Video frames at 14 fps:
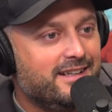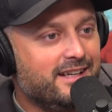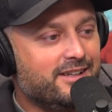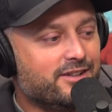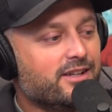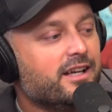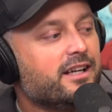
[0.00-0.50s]

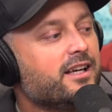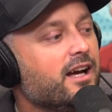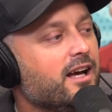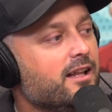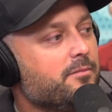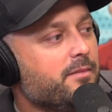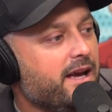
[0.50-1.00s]
And they're like,
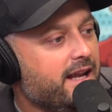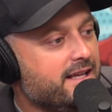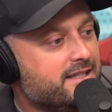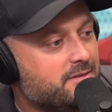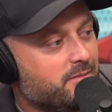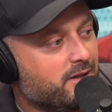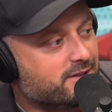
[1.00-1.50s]

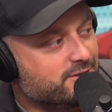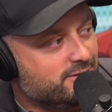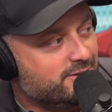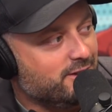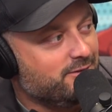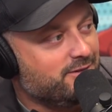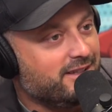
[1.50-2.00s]
mayonnaise and
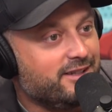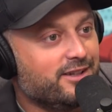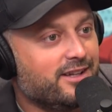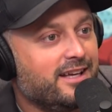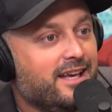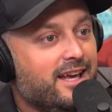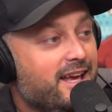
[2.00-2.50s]
mustard's over there. You're
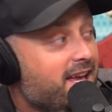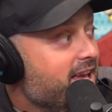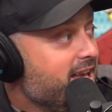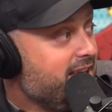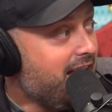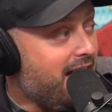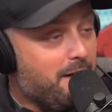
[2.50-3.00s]
like,
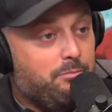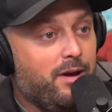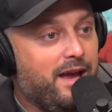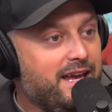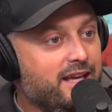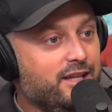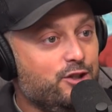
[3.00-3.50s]
yeah, I'm
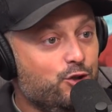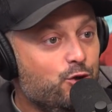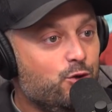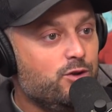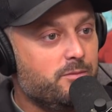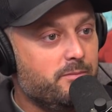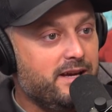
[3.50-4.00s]
paying
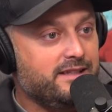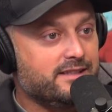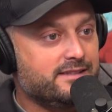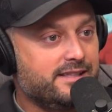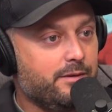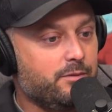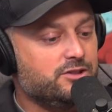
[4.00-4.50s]
you to make the
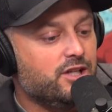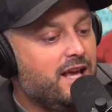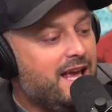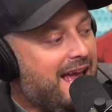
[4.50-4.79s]
sandwich.